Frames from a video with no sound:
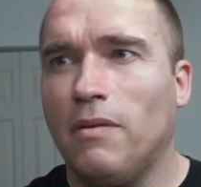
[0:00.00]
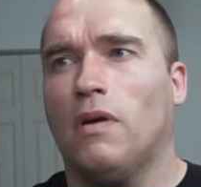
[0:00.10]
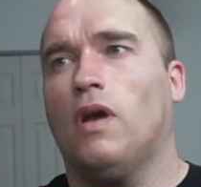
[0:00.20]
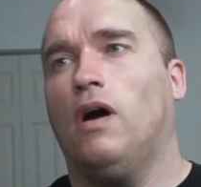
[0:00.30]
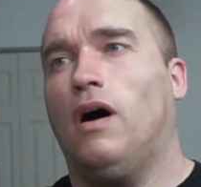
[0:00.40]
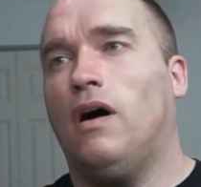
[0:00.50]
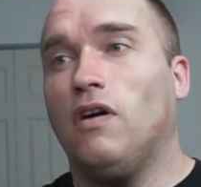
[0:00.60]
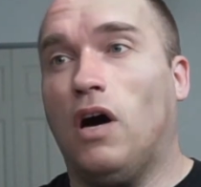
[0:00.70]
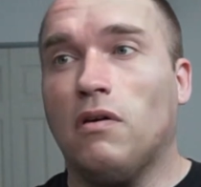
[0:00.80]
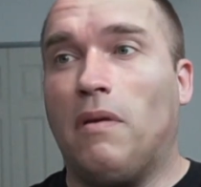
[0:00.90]
The
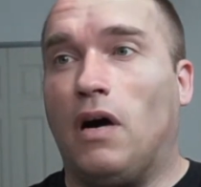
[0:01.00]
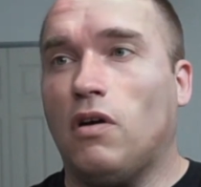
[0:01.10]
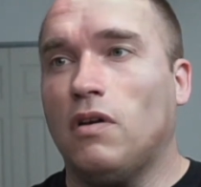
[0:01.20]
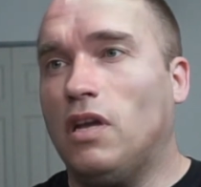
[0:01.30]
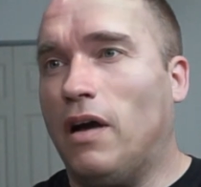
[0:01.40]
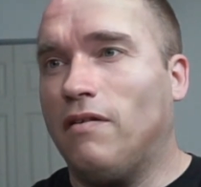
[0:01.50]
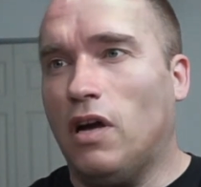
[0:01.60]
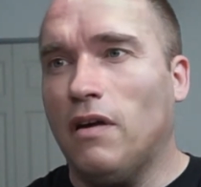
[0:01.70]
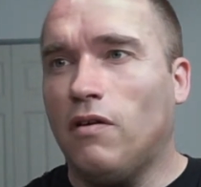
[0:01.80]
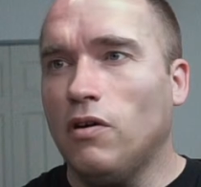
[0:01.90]
other model that I've done
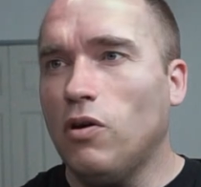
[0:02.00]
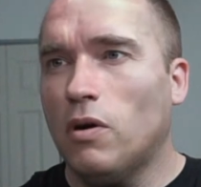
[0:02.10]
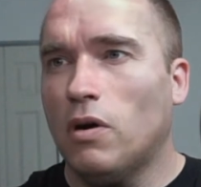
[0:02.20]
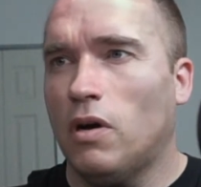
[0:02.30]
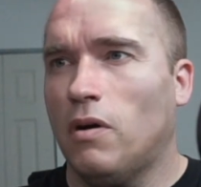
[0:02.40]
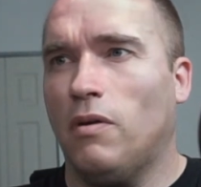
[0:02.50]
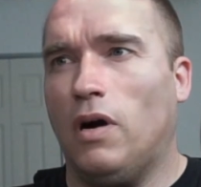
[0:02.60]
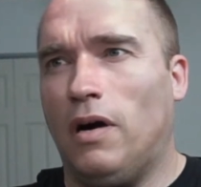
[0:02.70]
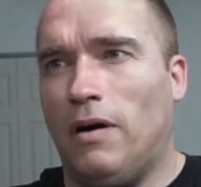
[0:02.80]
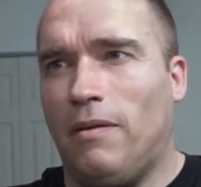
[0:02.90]
for you,
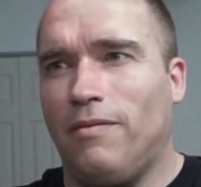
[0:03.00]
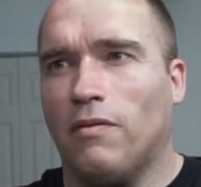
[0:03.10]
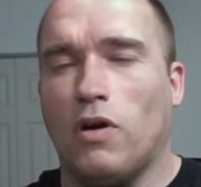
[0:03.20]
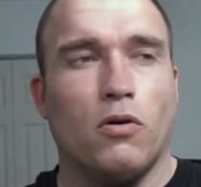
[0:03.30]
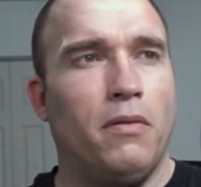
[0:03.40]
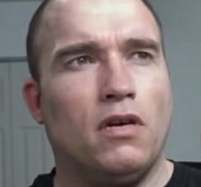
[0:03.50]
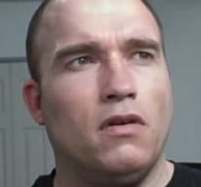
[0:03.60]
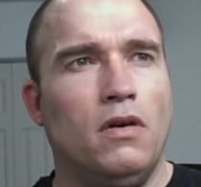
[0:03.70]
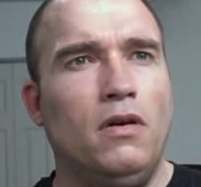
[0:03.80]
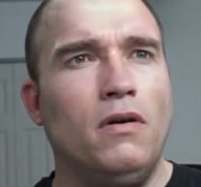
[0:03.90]
I'll go back to
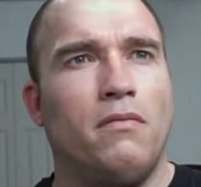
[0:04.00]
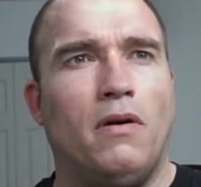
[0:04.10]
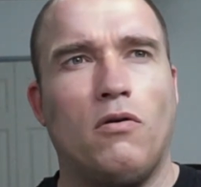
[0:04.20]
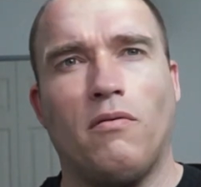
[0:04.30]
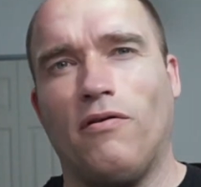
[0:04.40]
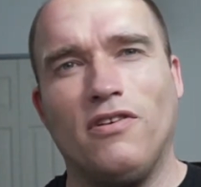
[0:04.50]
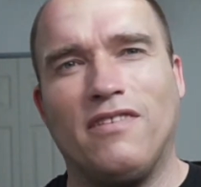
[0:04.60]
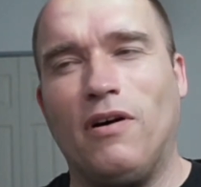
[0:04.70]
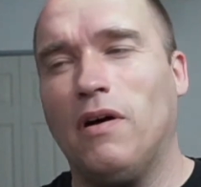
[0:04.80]
my normal voice now.